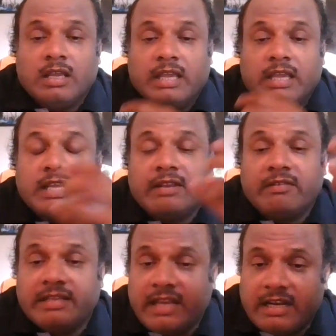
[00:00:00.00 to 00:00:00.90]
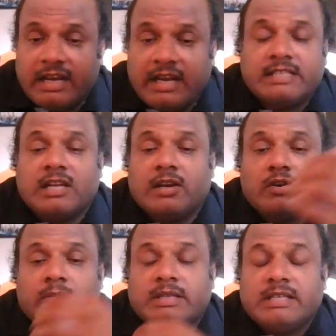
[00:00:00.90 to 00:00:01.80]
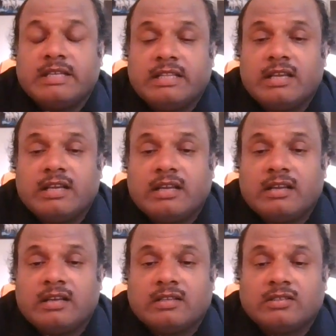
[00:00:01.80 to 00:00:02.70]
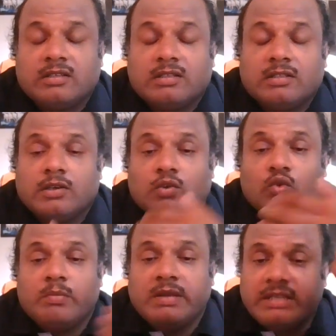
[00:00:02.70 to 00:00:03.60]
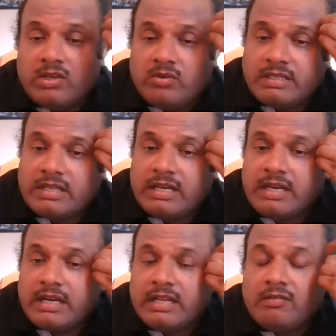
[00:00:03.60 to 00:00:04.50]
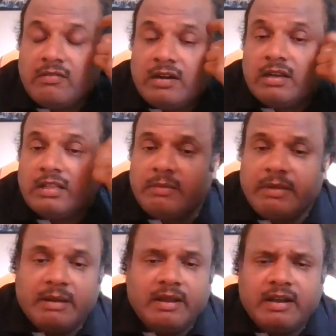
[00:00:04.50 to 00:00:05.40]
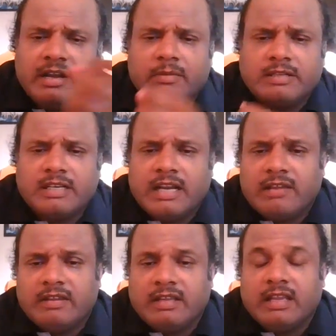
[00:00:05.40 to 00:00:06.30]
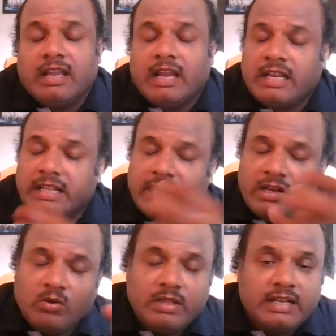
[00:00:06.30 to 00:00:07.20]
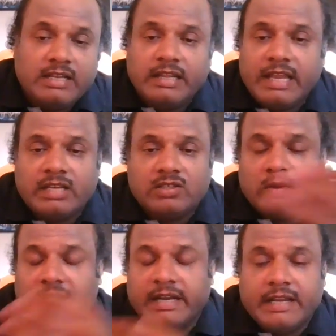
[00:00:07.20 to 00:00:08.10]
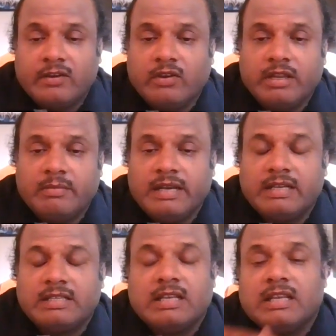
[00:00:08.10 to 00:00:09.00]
Each and every satellites control, basically the group basically who has created the world. They might be 100% diving, and they know that there is no like tectonic plates